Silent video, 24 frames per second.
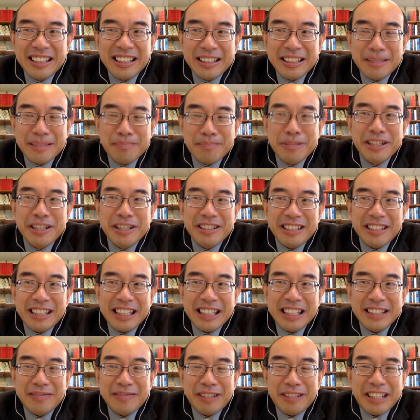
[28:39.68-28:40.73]
the Middle
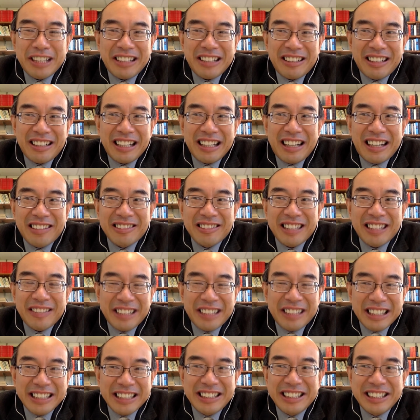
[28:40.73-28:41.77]
East, where they're not allowed to have
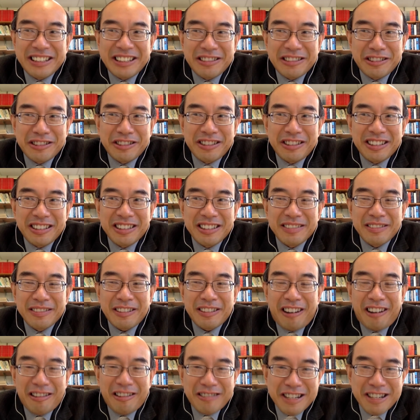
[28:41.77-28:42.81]
institutional
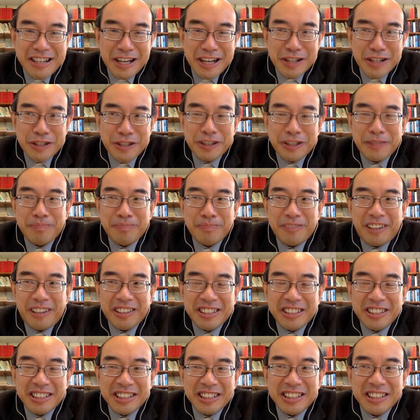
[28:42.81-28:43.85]
congregation or
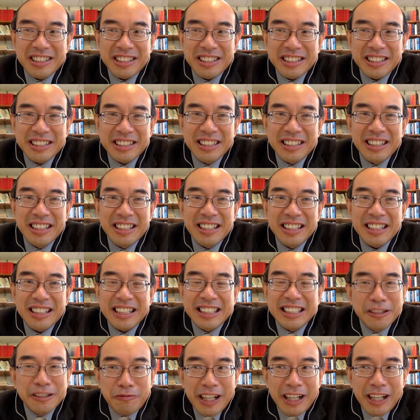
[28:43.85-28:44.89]
churches,
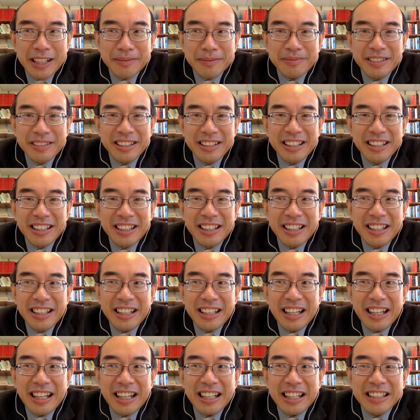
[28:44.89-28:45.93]
is the web.
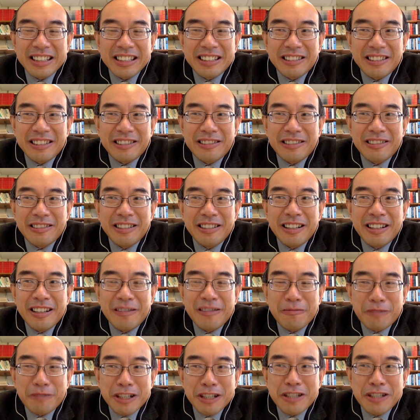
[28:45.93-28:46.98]
And so
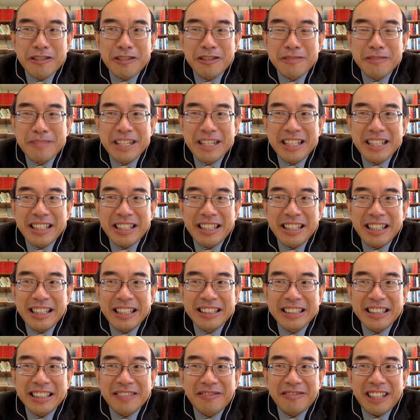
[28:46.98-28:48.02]
virtual
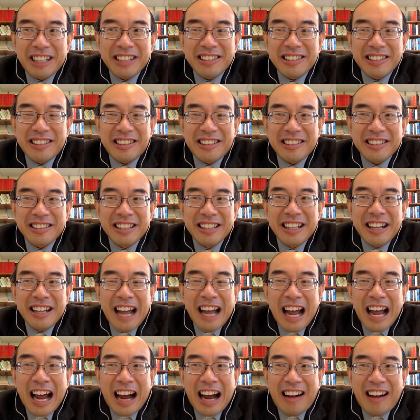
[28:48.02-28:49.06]
meetings and whatnot,
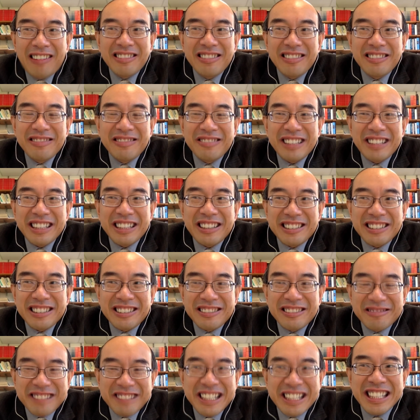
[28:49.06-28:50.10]
how do we
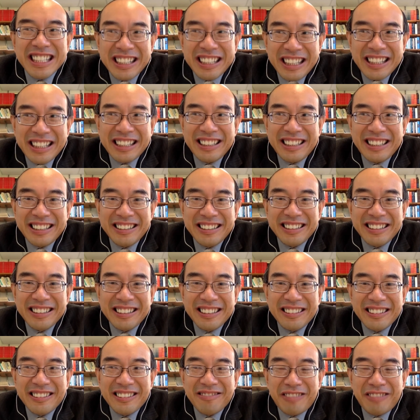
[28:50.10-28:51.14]
rethink
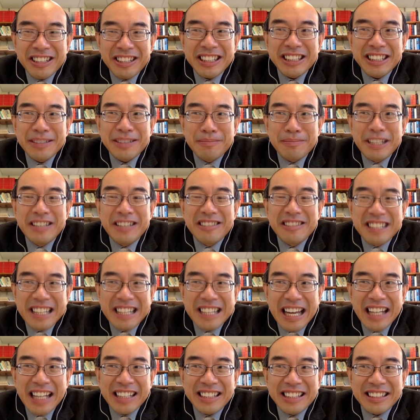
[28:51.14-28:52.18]
what does it mean to
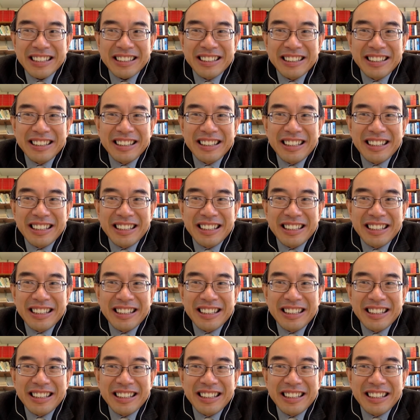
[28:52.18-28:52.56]
gather